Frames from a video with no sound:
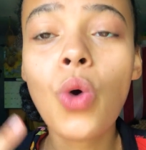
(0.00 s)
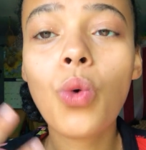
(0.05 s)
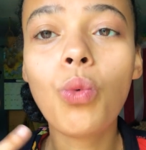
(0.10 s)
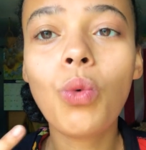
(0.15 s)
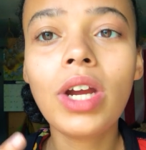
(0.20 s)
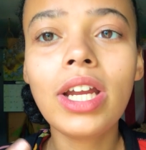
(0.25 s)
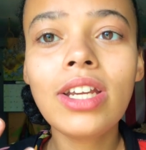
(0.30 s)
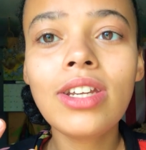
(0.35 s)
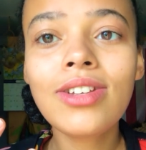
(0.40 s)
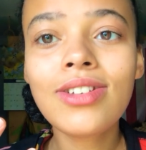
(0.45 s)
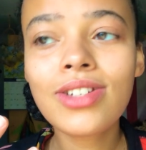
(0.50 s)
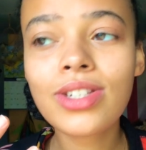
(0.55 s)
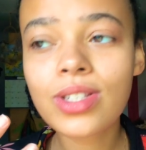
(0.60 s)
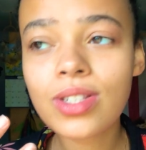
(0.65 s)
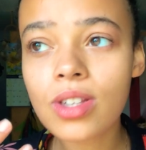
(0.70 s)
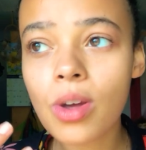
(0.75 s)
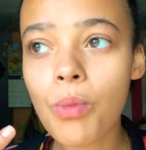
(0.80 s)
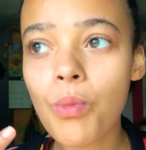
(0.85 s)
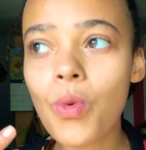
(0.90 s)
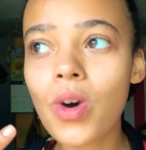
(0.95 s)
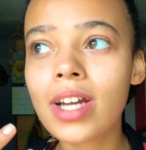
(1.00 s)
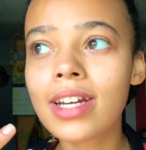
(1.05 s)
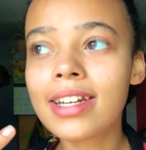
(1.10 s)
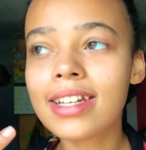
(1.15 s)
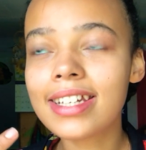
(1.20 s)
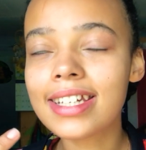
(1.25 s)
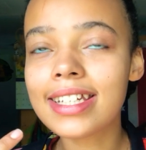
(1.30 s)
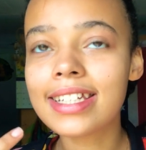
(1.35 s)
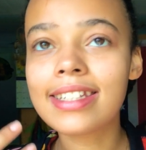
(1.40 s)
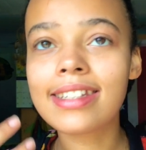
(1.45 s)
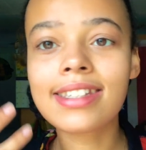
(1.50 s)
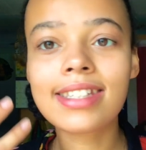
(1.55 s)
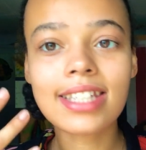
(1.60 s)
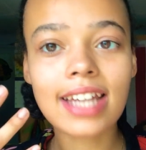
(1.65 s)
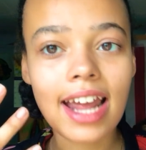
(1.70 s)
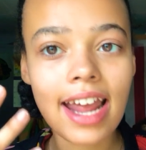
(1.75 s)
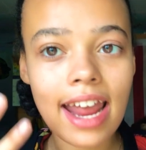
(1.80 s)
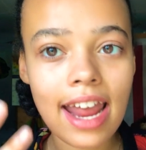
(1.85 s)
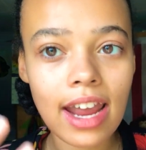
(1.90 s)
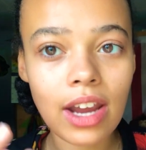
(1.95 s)
When someone is
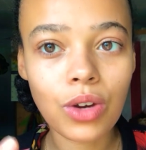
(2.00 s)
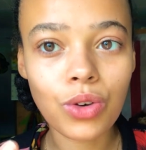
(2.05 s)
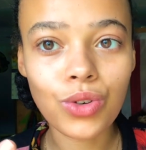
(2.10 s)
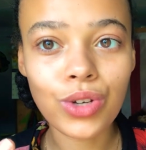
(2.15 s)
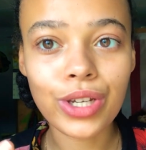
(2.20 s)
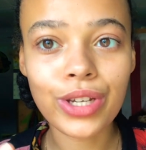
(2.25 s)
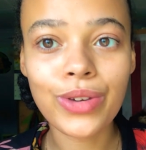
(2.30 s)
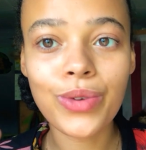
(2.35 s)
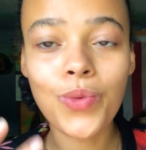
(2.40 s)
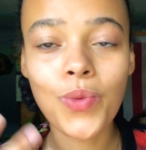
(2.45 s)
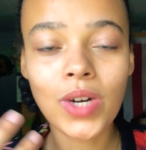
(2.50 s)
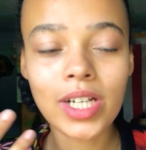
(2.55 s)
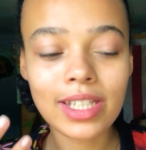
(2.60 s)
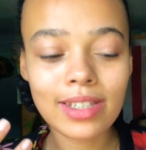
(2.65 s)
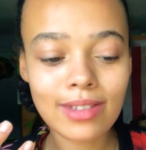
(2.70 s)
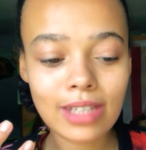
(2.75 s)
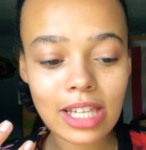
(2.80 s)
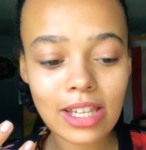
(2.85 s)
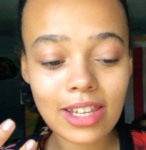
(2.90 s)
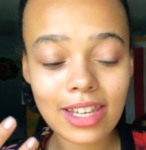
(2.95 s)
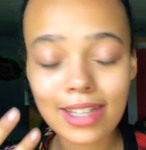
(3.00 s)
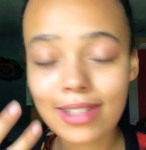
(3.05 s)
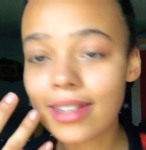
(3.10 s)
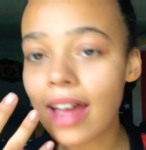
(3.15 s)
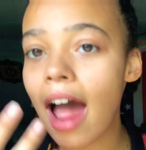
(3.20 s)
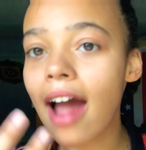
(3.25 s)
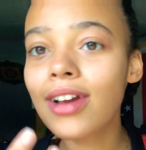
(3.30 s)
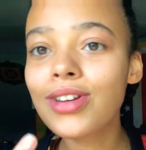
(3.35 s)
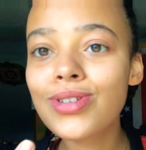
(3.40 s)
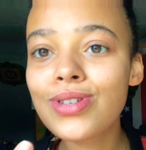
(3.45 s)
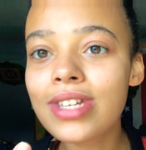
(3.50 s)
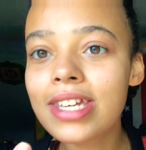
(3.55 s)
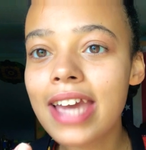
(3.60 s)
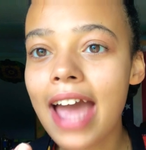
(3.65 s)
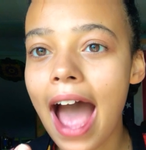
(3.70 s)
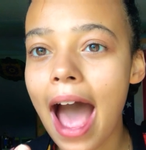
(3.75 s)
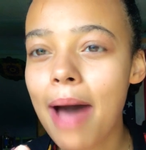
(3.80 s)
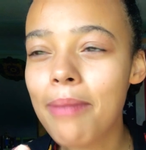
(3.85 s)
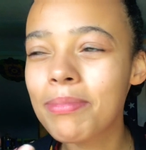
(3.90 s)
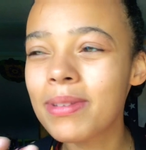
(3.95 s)
angry, what is actually
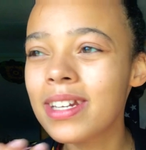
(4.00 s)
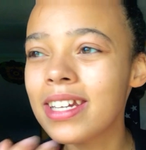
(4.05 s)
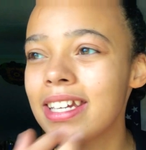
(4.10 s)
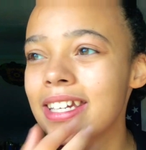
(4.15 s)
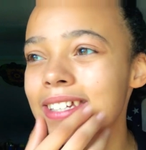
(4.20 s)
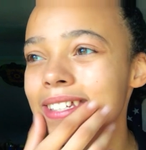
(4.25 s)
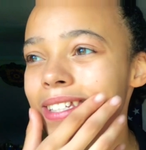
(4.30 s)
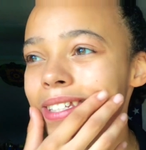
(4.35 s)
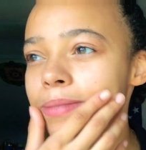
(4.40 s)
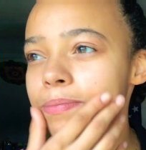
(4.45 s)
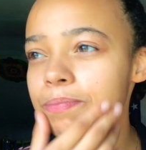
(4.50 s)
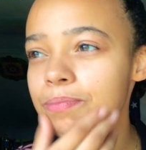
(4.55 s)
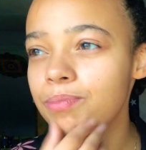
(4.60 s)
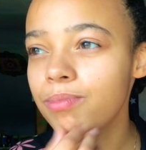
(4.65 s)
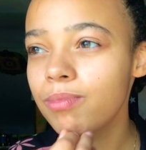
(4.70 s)
happening is